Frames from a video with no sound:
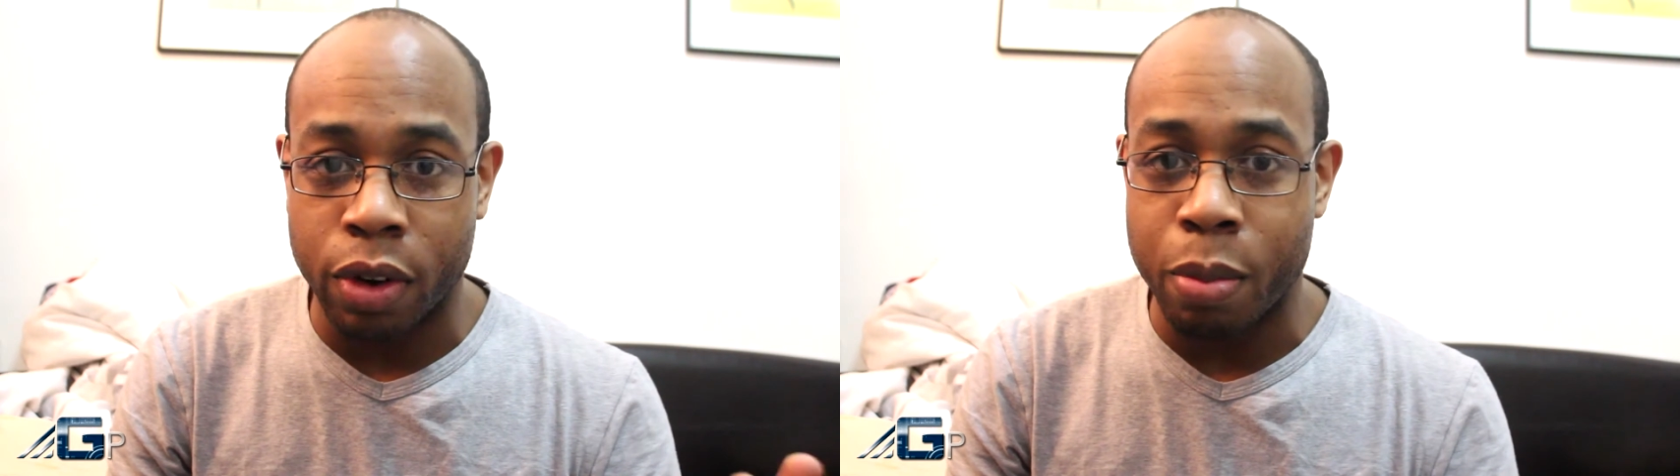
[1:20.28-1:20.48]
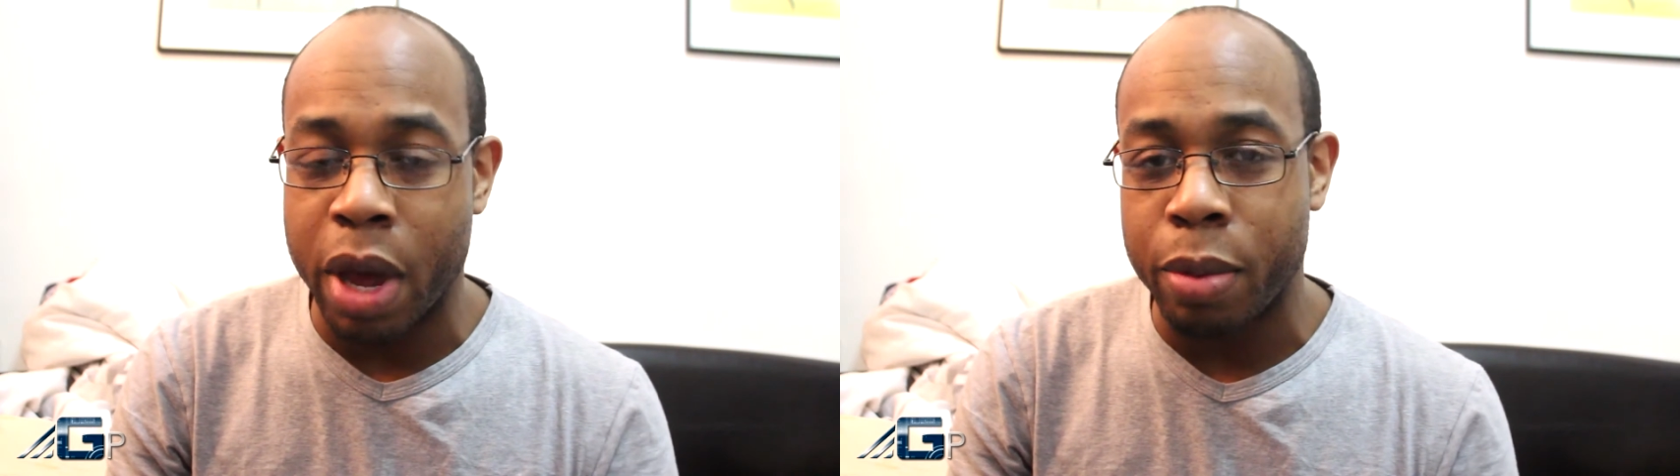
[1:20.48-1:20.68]

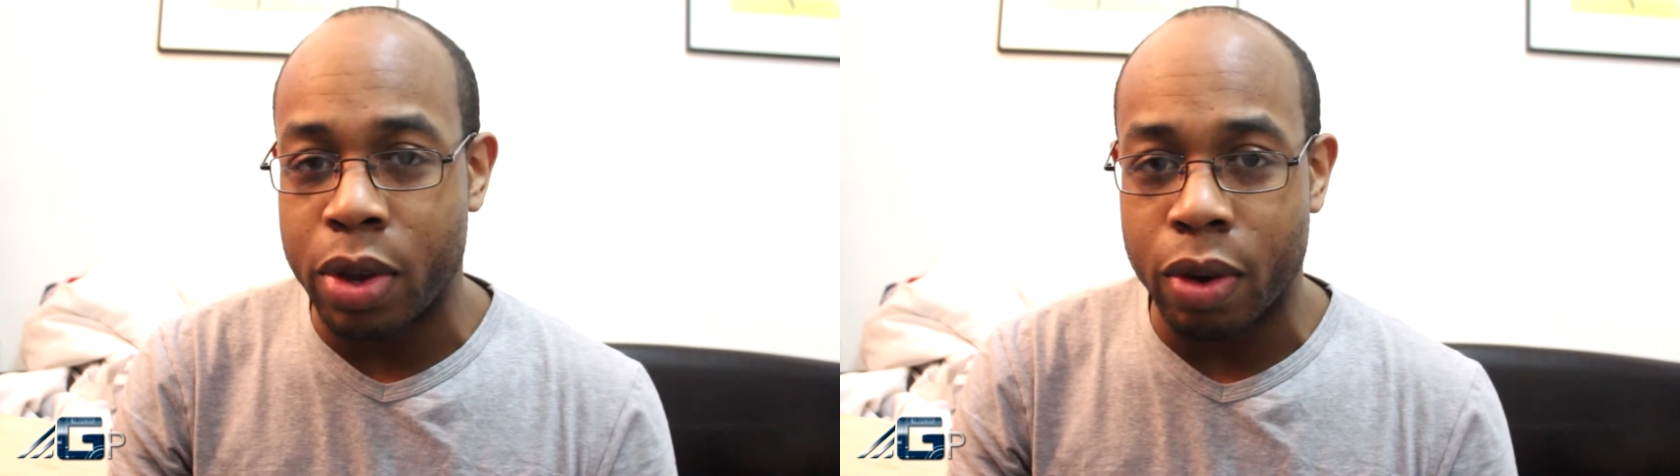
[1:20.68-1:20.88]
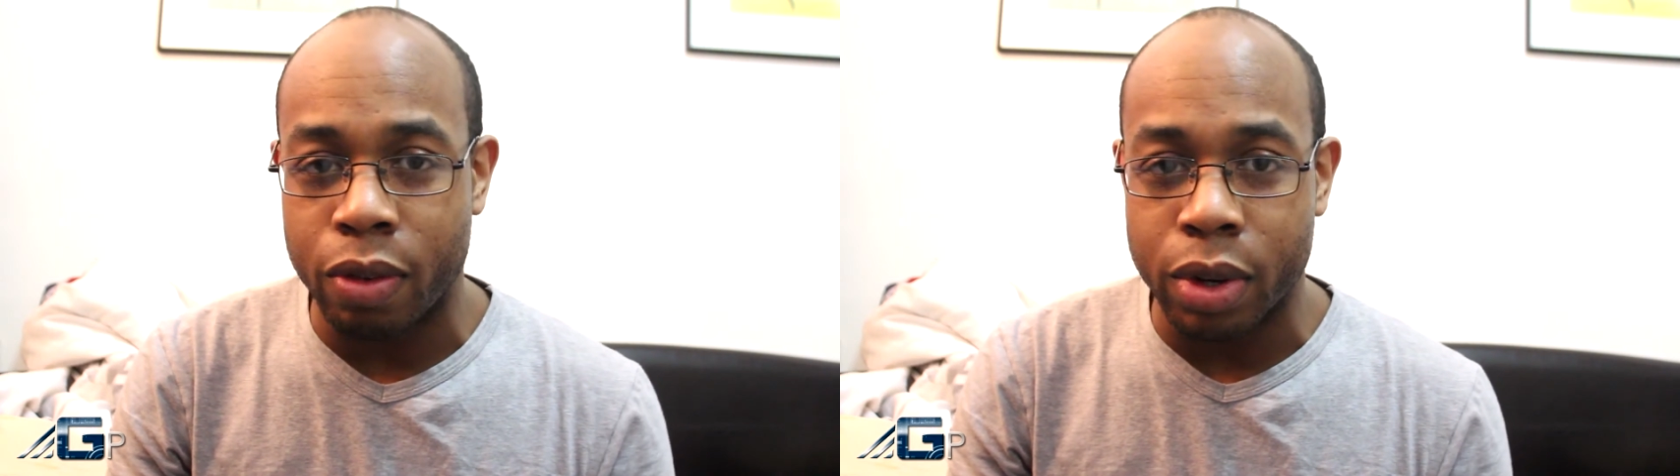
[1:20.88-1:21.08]
from the Batman
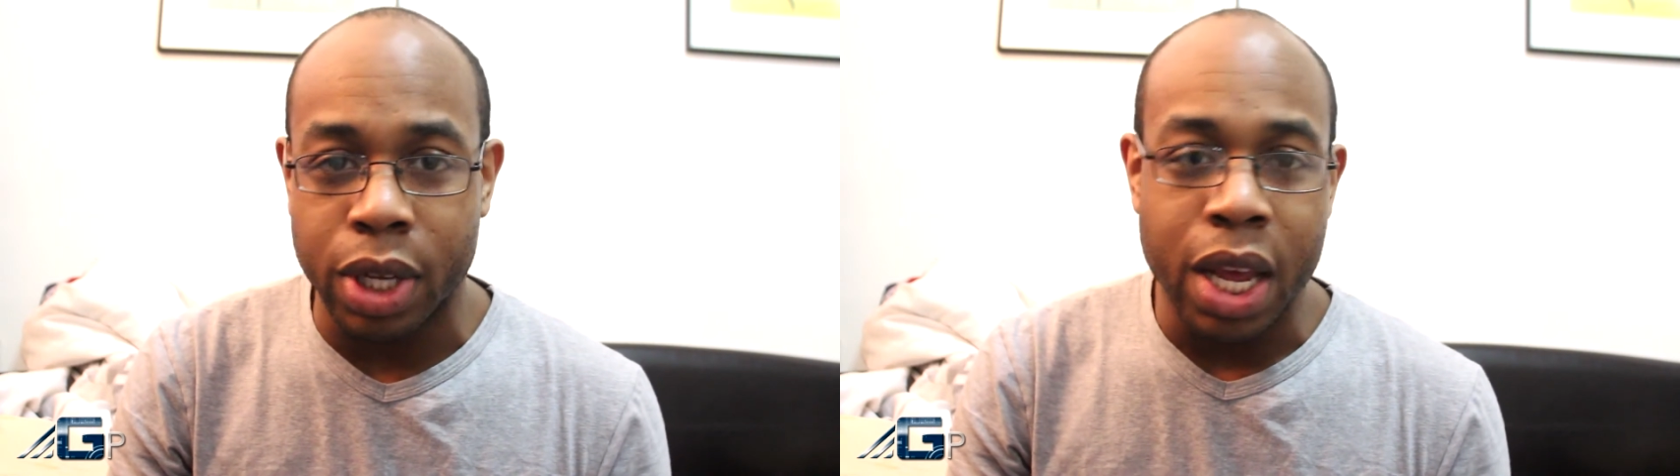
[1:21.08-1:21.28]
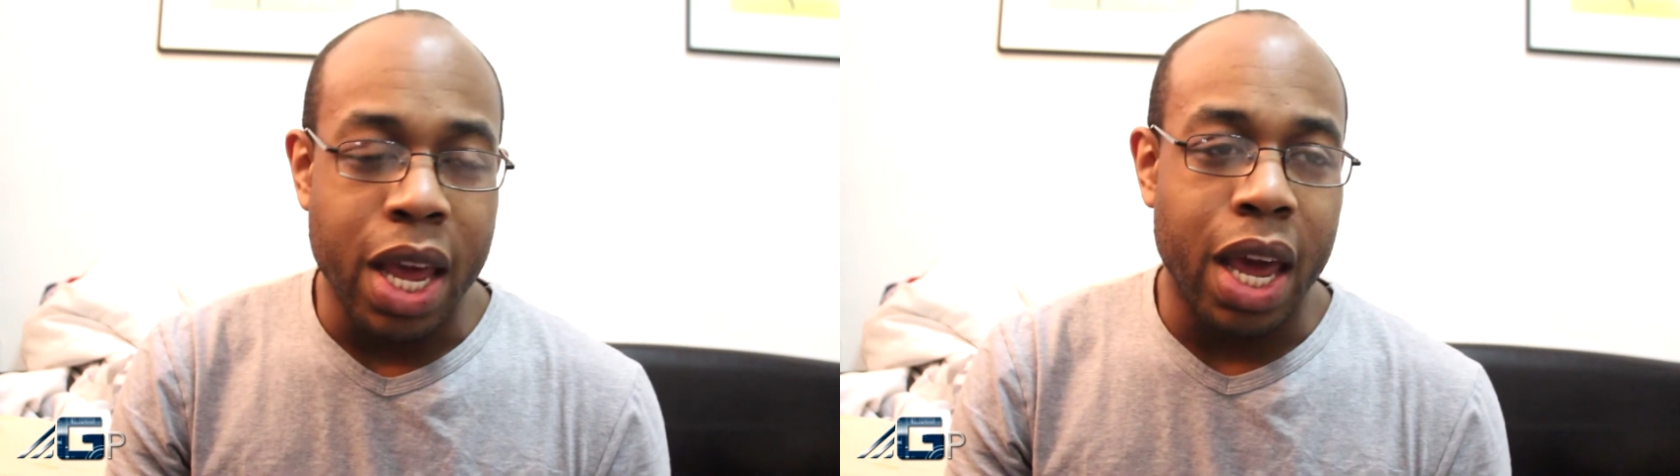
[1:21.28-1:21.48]

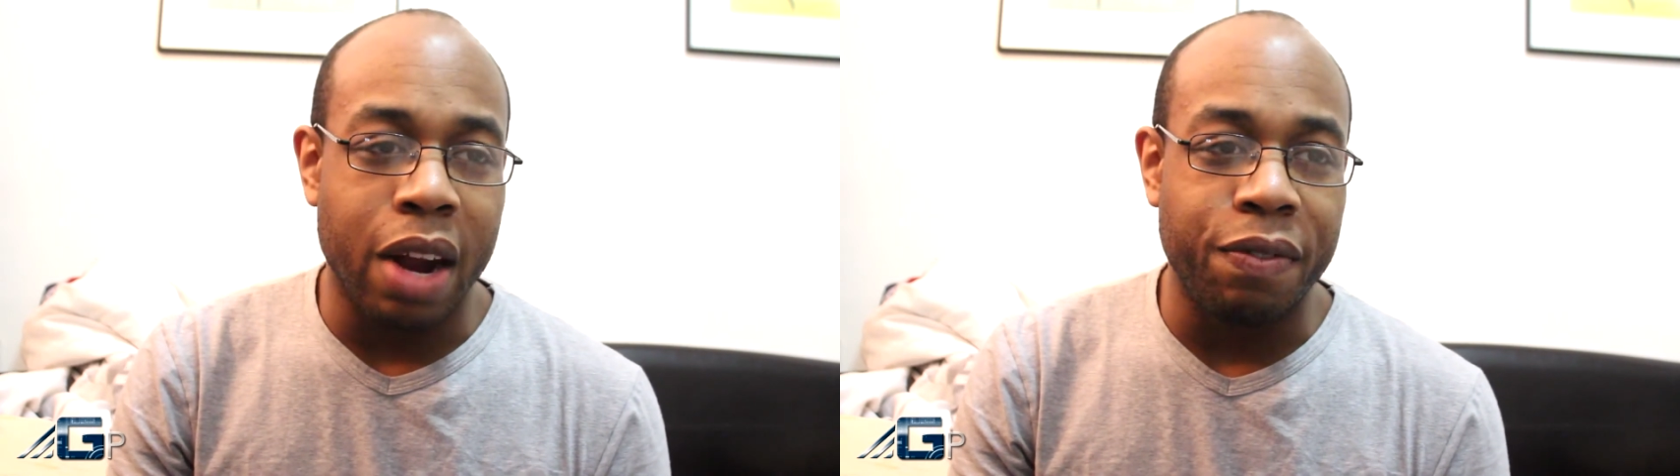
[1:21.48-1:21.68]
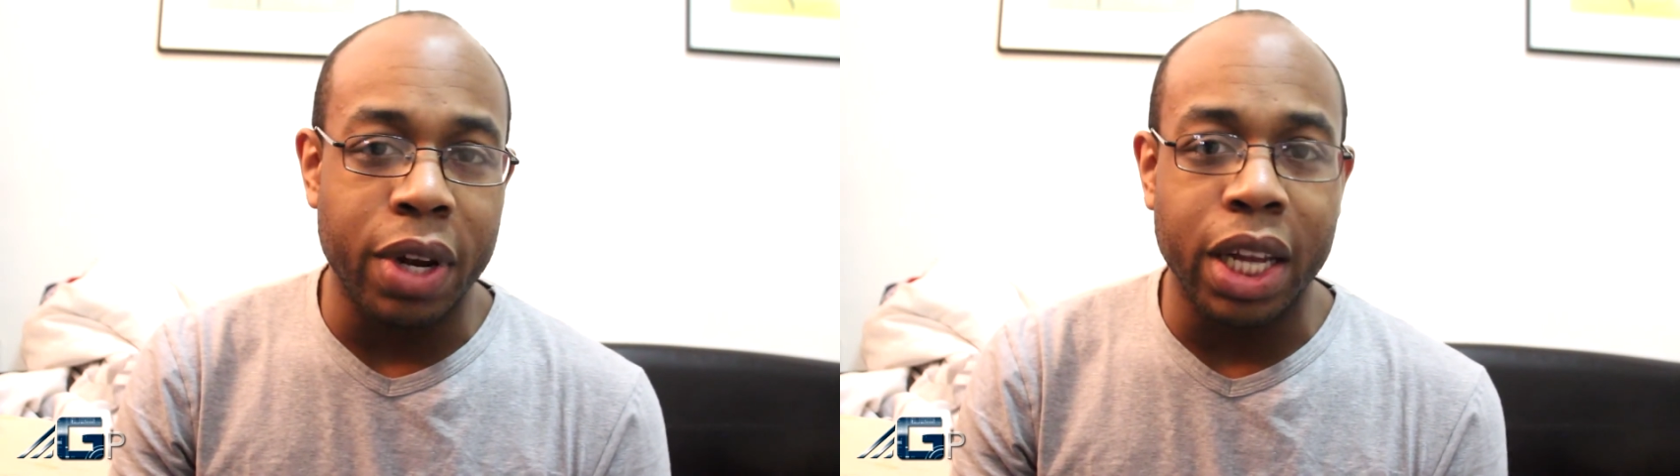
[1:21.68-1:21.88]
universe
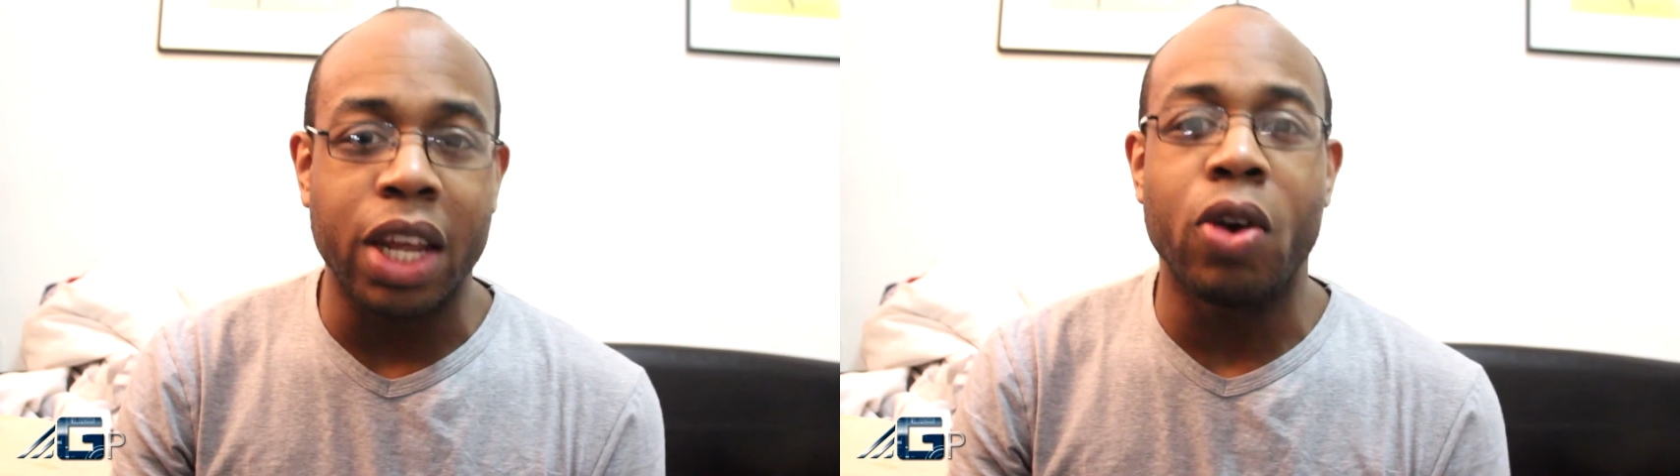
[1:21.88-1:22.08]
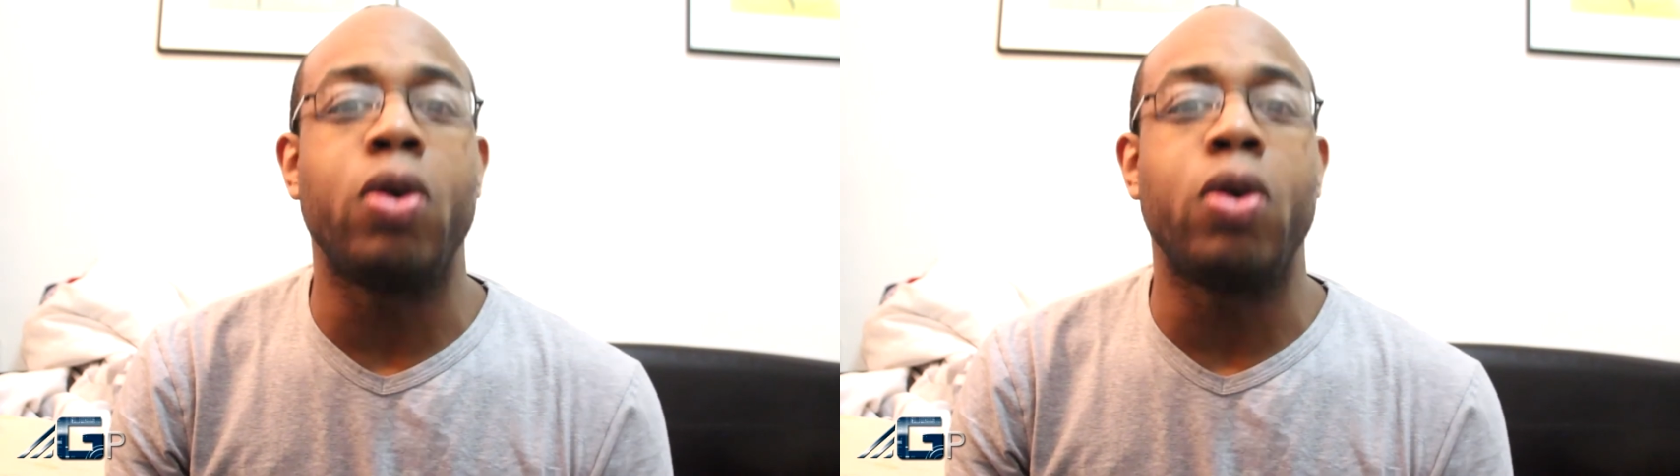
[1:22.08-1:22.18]
and I feel like they